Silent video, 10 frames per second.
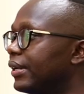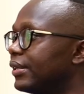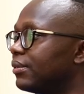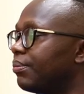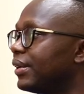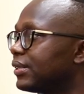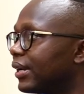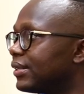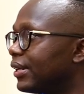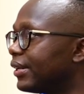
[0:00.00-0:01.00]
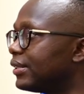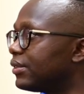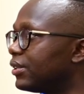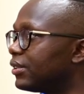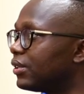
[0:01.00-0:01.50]
is breast cancer is
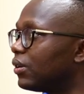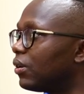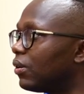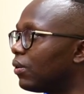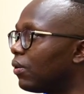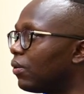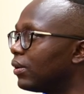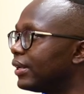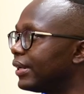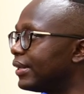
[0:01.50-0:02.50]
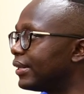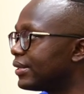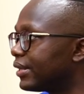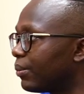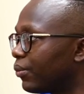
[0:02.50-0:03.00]
treated all in the
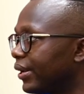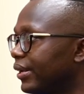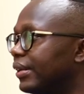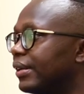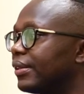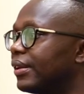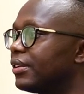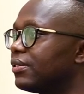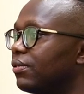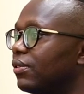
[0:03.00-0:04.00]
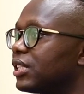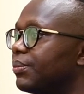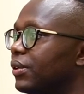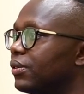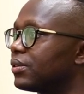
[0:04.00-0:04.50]
same way. That is false,
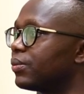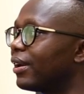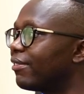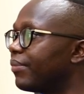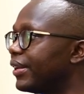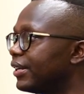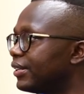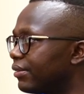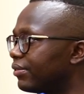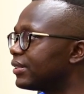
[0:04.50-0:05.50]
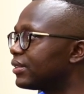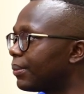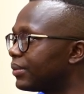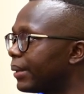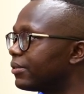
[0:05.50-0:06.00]
because we have many different
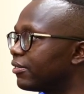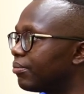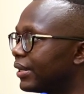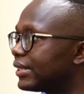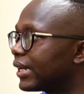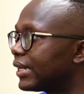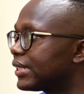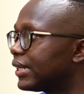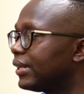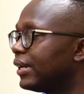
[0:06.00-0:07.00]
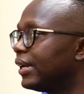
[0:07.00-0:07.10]
subtypes of breast cancer